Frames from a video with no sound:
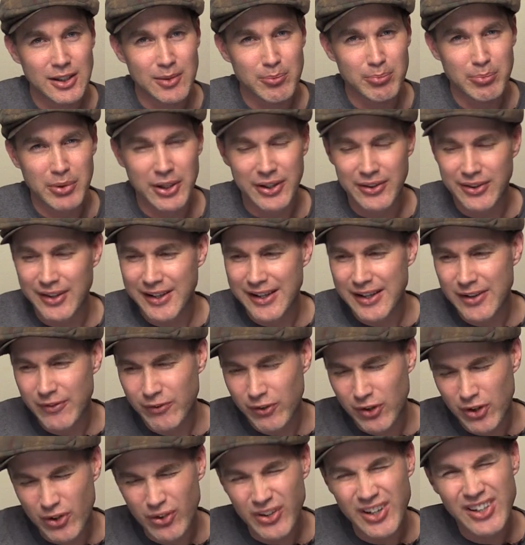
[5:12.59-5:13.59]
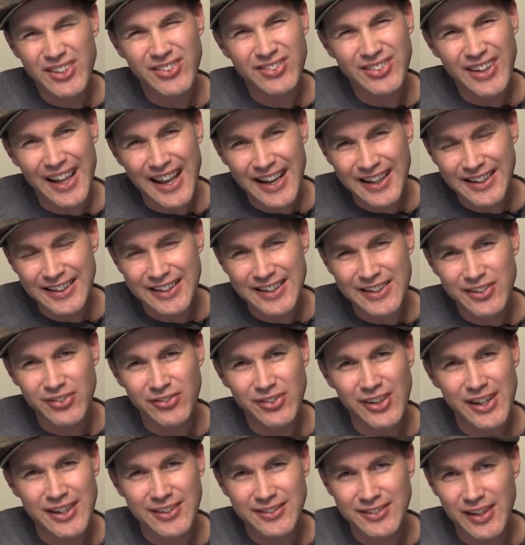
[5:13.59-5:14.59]
but that if you're exactly
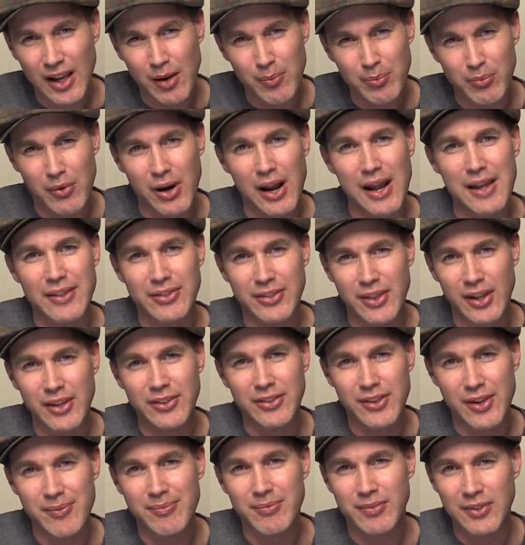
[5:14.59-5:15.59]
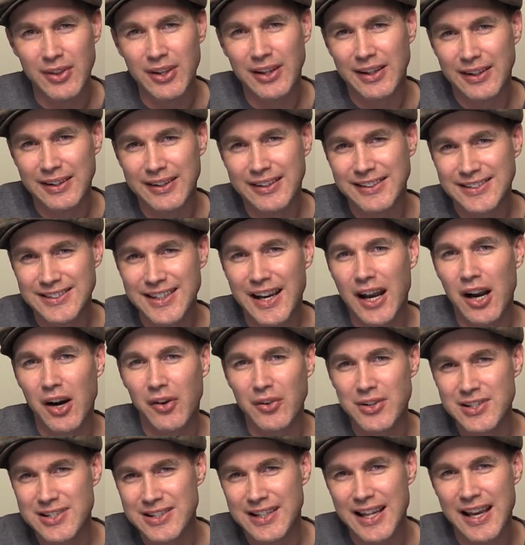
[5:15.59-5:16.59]
synced up right, that the
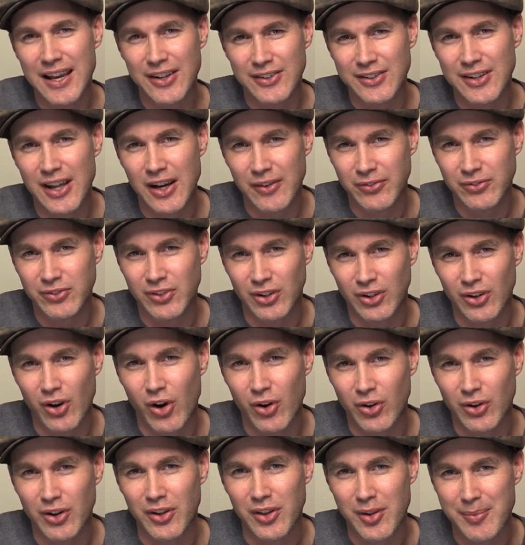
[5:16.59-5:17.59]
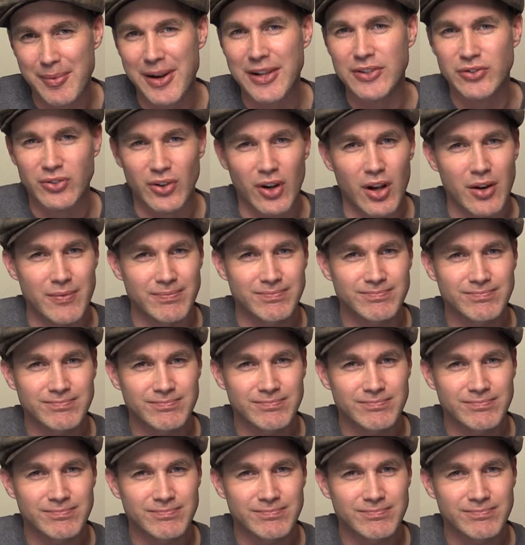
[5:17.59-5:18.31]
guitar is loud enough to conquer the metronome.